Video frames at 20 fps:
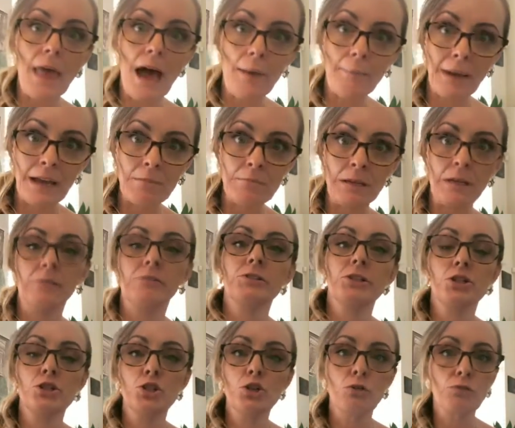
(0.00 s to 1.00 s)
that might be able
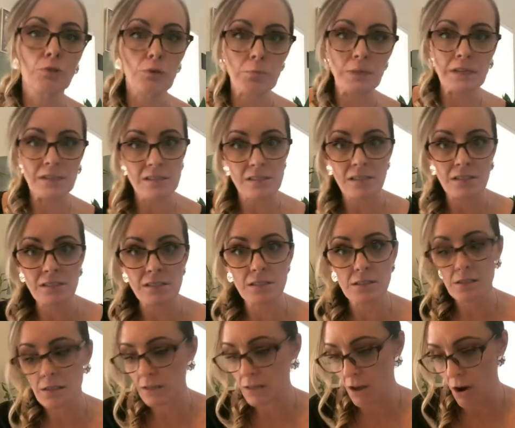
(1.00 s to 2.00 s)
to do for me as a
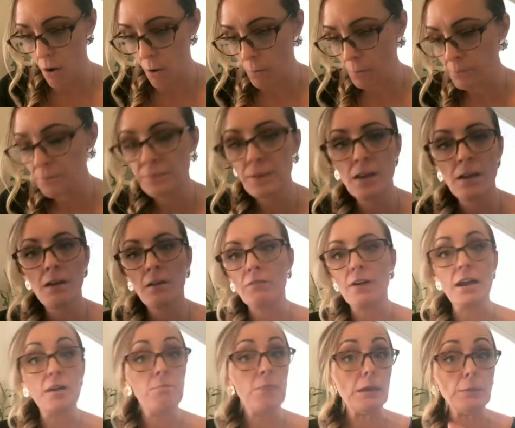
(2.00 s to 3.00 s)
CEO,
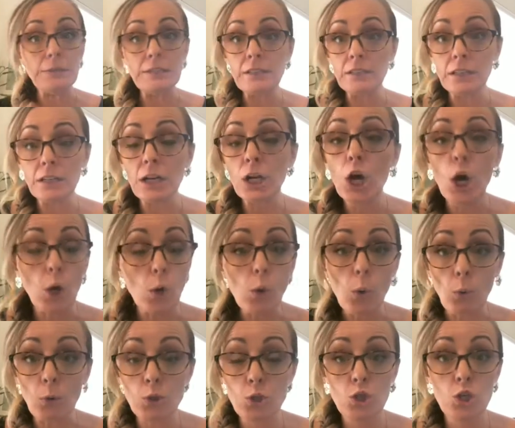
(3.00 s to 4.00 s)
right? Maybe you need a
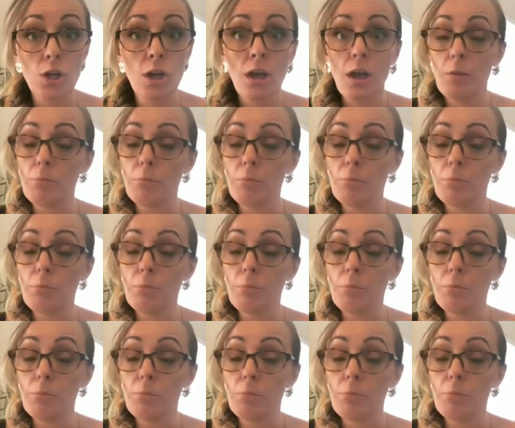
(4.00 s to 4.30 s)
coach.